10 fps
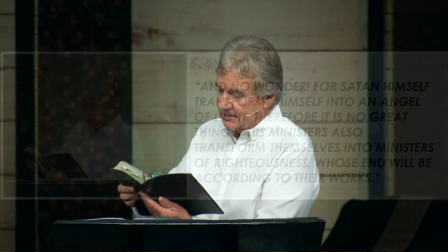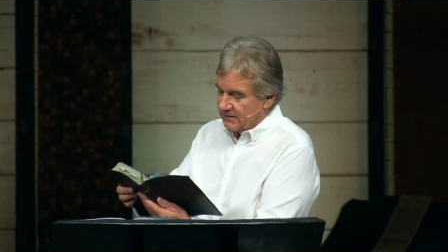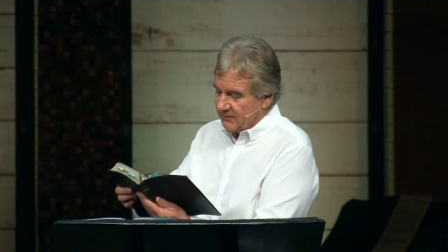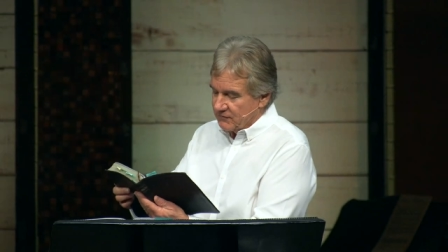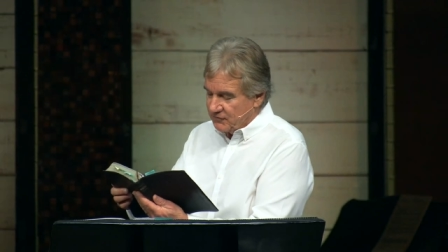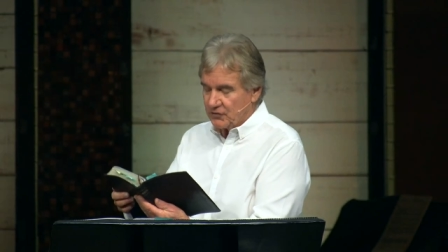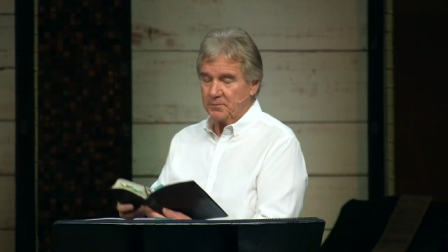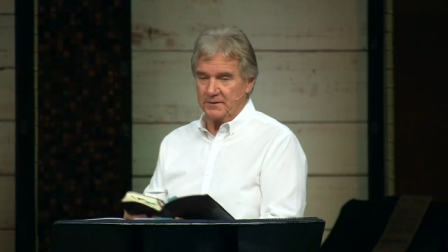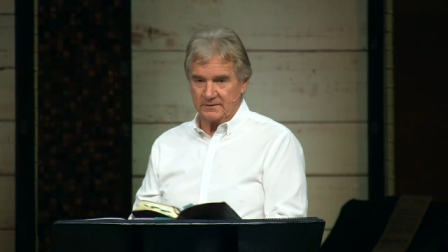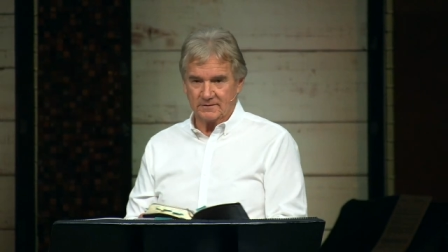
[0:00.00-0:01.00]
uh, The
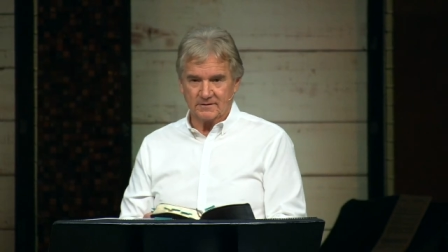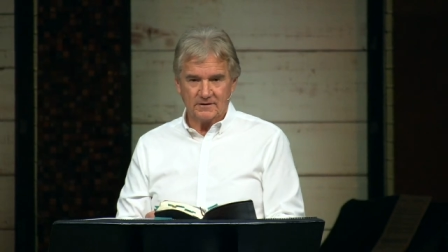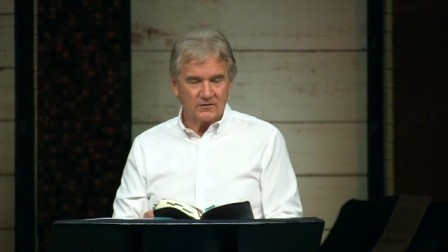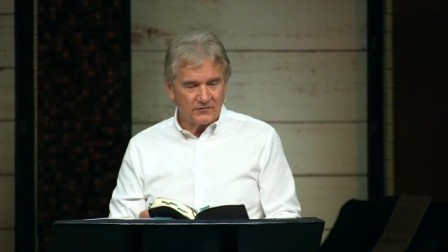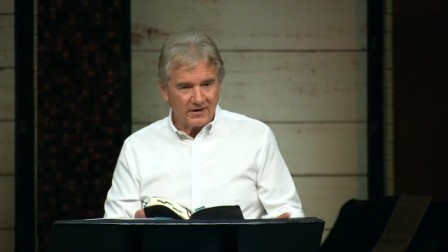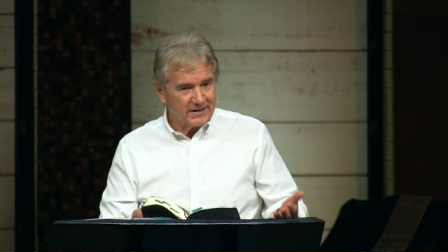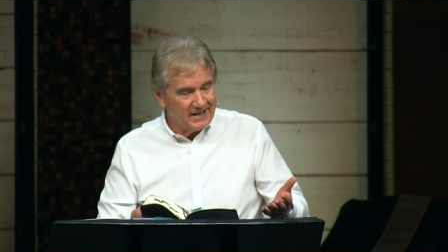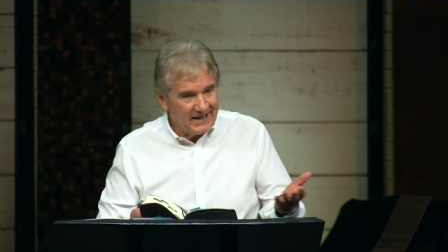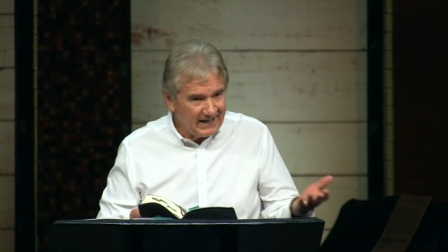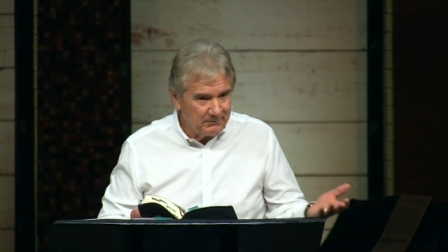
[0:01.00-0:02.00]
serpent, there's that
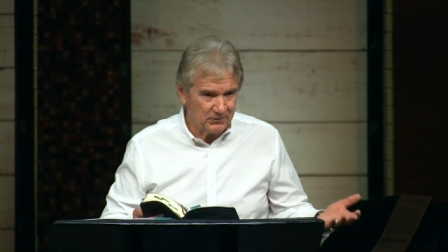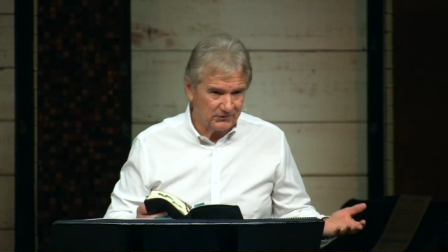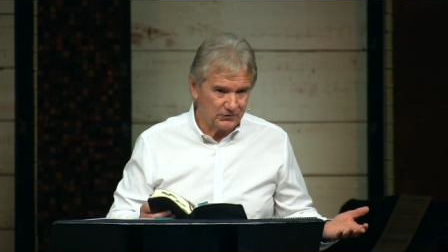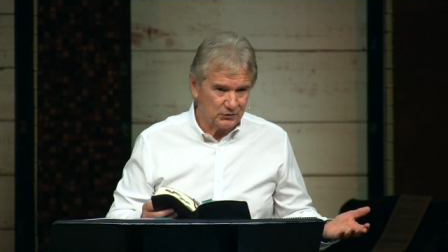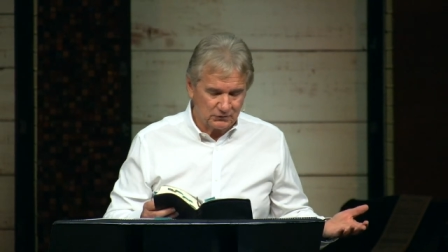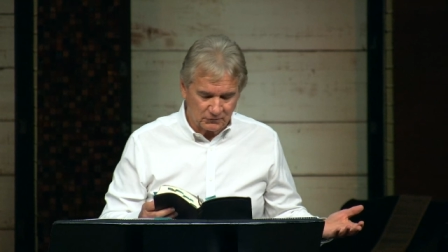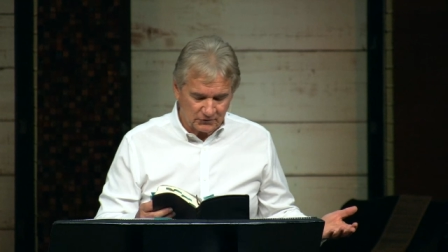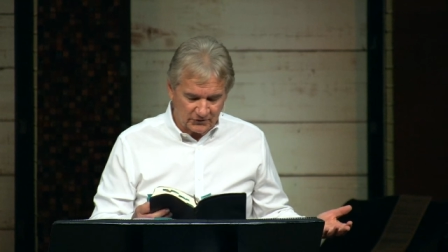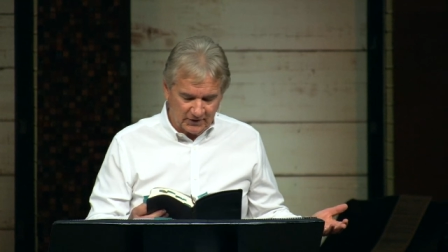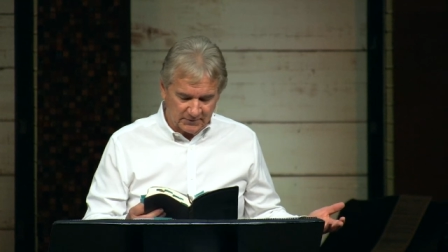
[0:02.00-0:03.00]
name that's used
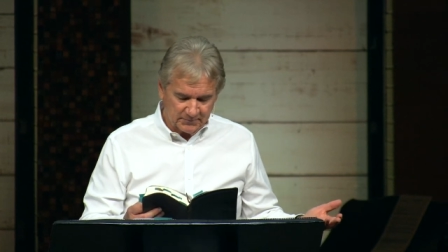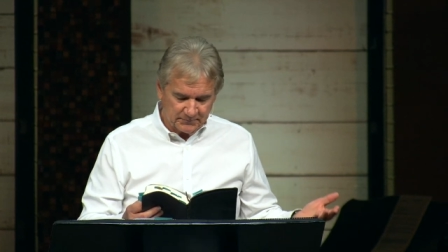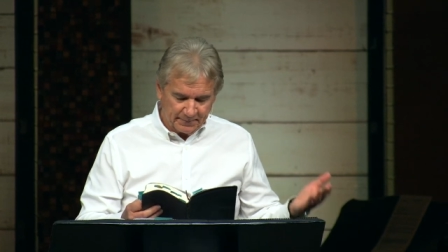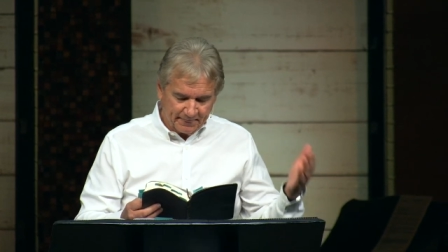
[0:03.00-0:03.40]
for Satan,